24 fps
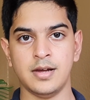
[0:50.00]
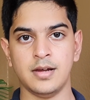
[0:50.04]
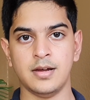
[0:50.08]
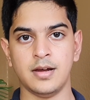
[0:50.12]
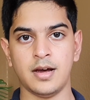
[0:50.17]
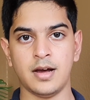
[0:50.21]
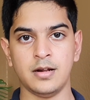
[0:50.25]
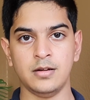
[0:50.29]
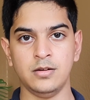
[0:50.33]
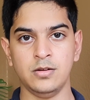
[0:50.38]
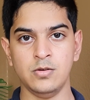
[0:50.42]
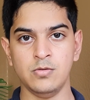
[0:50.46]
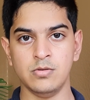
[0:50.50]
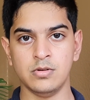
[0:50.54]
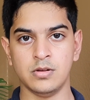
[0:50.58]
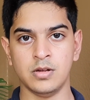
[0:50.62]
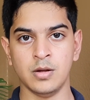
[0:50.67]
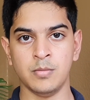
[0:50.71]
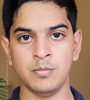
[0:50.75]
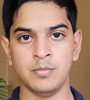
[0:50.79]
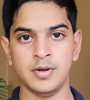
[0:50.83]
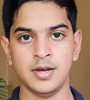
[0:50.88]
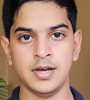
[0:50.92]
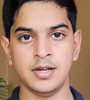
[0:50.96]
and use
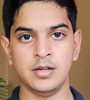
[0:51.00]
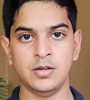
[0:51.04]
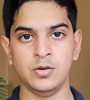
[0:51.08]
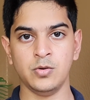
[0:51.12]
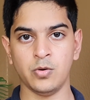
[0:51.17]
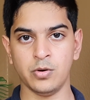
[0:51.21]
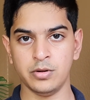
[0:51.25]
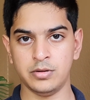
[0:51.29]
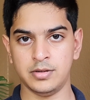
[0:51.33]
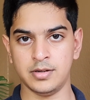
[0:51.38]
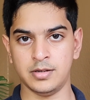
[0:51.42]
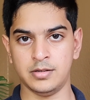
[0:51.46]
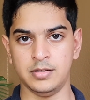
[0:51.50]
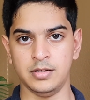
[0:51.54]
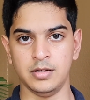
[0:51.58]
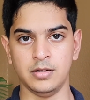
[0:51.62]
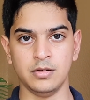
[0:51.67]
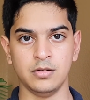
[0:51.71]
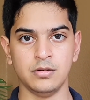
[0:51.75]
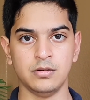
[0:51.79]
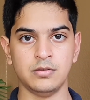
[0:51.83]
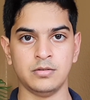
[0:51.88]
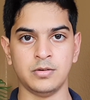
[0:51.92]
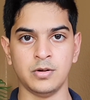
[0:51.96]
them in your
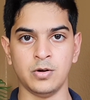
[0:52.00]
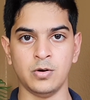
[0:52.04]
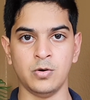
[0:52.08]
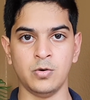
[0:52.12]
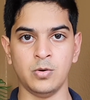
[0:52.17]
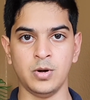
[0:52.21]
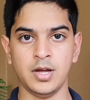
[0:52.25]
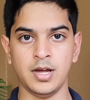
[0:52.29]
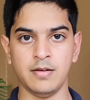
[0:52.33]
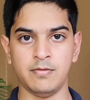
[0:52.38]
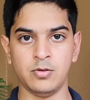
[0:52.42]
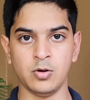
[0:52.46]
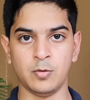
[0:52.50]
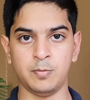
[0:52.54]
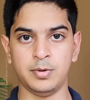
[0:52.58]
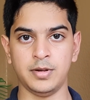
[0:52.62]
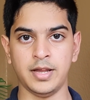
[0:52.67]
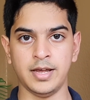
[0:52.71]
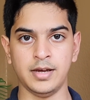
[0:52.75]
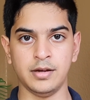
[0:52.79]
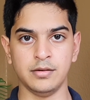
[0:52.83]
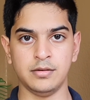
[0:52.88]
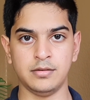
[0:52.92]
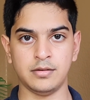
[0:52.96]
setting. So if you're
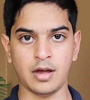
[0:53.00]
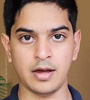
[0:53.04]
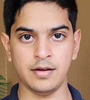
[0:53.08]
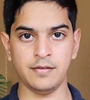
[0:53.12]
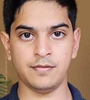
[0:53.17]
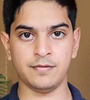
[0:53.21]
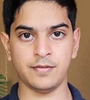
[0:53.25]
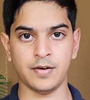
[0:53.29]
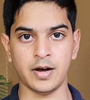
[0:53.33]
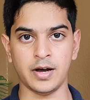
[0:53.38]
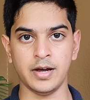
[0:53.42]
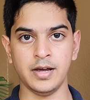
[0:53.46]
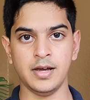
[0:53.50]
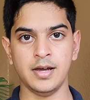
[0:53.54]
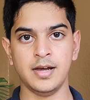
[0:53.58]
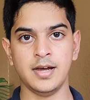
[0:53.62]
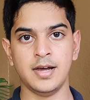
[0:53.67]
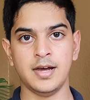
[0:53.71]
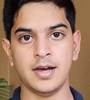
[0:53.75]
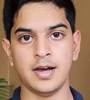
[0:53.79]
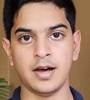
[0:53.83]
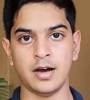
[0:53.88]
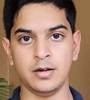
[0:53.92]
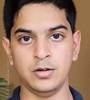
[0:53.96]
playing a sci-fi
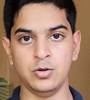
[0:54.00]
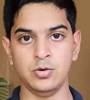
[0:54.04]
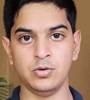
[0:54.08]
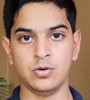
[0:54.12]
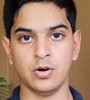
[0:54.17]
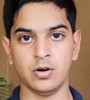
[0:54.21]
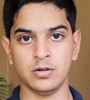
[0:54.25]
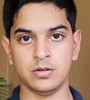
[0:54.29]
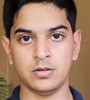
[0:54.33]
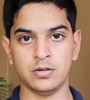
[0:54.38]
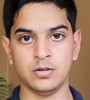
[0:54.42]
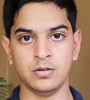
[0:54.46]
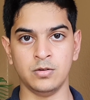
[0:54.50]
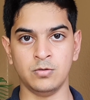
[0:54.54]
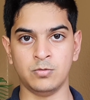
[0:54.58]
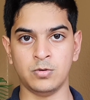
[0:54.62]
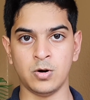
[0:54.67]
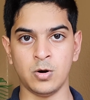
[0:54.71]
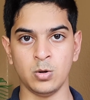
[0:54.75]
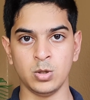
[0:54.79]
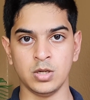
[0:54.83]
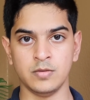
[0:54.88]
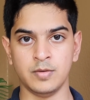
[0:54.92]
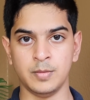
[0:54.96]
and you got the
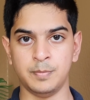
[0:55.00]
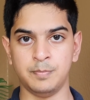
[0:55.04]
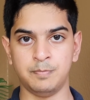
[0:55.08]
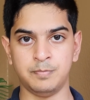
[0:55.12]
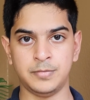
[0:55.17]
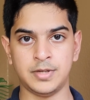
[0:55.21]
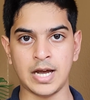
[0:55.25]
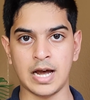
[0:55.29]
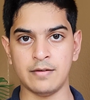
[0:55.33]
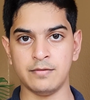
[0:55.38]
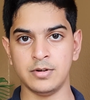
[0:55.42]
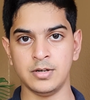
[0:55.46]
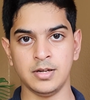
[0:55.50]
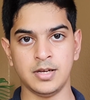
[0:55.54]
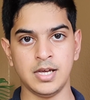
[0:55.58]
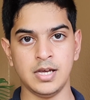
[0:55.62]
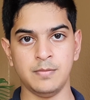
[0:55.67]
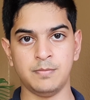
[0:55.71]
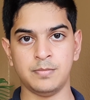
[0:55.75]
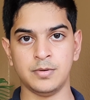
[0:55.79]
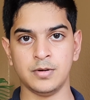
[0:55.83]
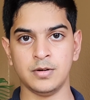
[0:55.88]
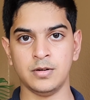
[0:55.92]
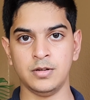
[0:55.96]
role of a tavern
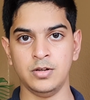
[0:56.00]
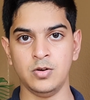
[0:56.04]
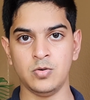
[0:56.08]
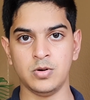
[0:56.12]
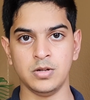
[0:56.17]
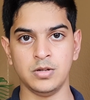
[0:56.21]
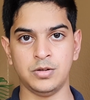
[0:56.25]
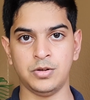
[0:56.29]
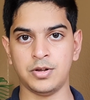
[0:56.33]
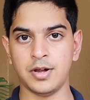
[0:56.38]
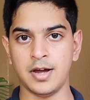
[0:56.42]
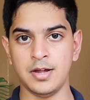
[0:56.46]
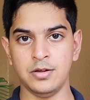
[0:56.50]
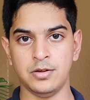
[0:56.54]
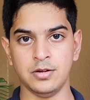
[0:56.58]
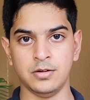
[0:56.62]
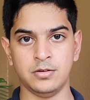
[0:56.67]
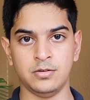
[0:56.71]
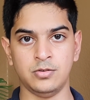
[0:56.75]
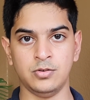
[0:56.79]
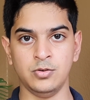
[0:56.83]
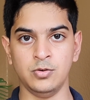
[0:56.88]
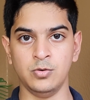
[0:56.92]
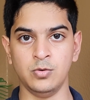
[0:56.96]
keeper, you can change
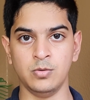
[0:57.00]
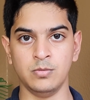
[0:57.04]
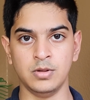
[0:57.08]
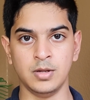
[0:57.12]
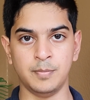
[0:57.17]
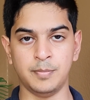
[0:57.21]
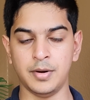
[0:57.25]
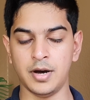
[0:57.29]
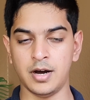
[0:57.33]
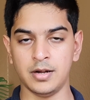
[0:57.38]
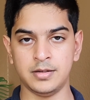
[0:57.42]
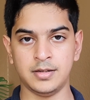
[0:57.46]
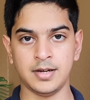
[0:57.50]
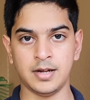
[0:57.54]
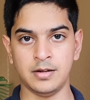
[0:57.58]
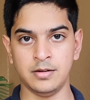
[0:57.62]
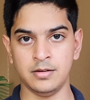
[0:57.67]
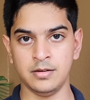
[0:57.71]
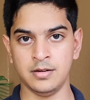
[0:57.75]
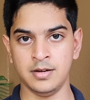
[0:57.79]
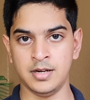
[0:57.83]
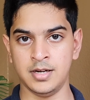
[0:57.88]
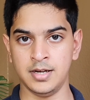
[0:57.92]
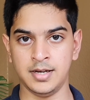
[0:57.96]
it to the
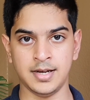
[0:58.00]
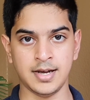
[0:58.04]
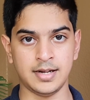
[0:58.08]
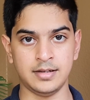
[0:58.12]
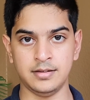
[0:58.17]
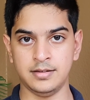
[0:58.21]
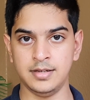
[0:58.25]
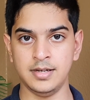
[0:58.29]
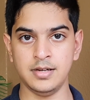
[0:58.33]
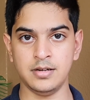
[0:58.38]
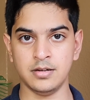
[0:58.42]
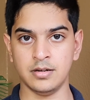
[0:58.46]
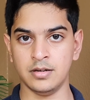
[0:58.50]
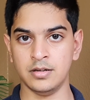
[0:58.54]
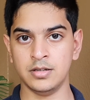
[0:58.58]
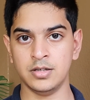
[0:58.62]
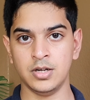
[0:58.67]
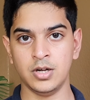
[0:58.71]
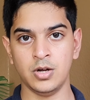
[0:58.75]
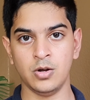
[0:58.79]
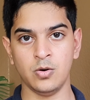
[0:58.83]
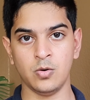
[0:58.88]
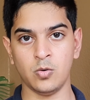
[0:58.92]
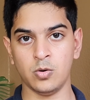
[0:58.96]
bartender in a cantina
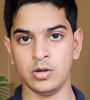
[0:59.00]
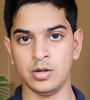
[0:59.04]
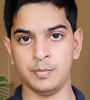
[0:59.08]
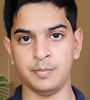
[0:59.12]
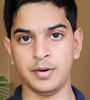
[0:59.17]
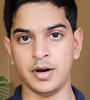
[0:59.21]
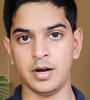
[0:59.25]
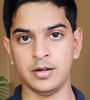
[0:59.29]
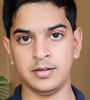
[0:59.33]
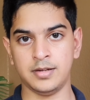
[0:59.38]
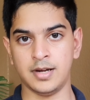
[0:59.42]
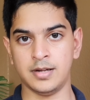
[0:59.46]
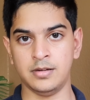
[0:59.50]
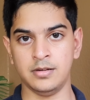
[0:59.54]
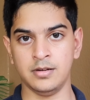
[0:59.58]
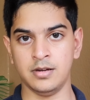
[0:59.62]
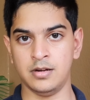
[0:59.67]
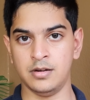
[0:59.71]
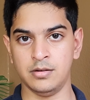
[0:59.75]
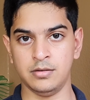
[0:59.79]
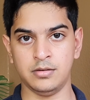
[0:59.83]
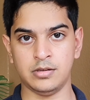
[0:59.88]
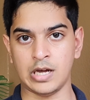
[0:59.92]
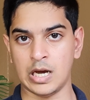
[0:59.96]
or the bartender
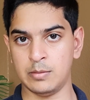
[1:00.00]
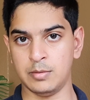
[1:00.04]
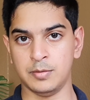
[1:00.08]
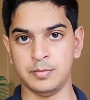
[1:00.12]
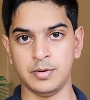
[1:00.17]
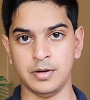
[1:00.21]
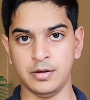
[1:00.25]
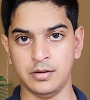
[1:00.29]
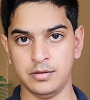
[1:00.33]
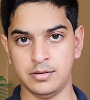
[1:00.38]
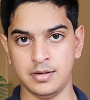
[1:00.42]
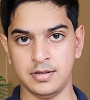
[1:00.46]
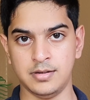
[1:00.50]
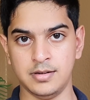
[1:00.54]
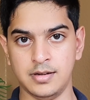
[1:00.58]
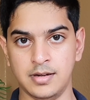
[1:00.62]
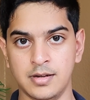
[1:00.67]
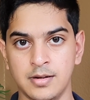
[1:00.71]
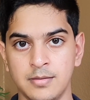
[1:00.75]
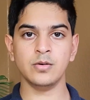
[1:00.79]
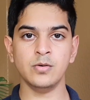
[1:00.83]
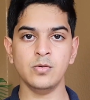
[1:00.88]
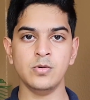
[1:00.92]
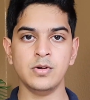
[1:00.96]
in a cyberpunk
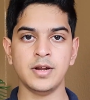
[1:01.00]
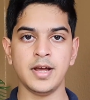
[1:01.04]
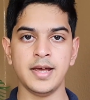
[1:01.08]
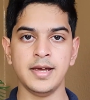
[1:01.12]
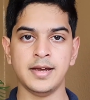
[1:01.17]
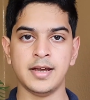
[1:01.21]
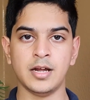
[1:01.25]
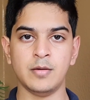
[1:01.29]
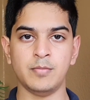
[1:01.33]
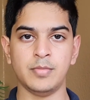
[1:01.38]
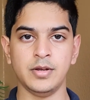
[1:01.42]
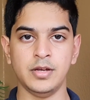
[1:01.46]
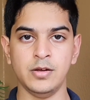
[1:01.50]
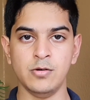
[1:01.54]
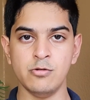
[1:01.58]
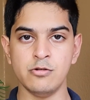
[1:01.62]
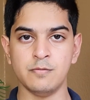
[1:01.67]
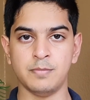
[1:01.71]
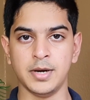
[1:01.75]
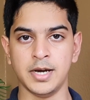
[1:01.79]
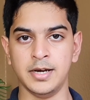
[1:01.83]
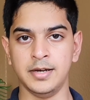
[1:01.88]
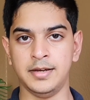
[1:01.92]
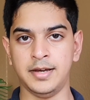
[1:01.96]
city. UNE can be
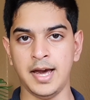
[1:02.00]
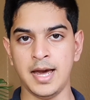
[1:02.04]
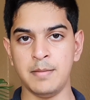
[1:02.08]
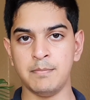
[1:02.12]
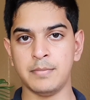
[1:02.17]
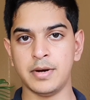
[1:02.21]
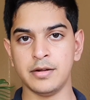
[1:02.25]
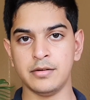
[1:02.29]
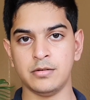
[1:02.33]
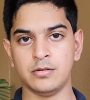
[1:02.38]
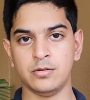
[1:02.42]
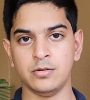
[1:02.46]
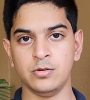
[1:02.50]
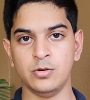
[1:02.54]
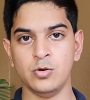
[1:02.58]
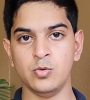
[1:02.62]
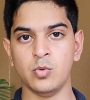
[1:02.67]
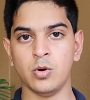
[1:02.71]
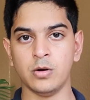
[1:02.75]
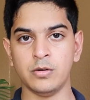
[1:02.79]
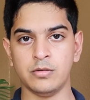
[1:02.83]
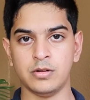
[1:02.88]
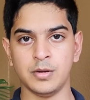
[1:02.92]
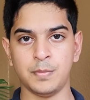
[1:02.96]
used by a game master who
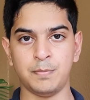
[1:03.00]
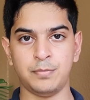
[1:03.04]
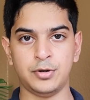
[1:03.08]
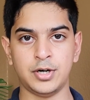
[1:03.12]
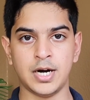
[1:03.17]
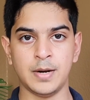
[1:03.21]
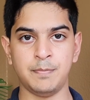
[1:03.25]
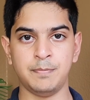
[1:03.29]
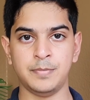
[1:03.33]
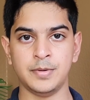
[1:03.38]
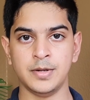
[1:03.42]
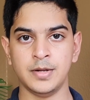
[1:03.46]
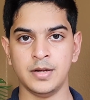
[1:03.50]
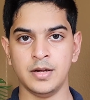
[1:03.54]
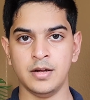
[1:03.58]
wants to prep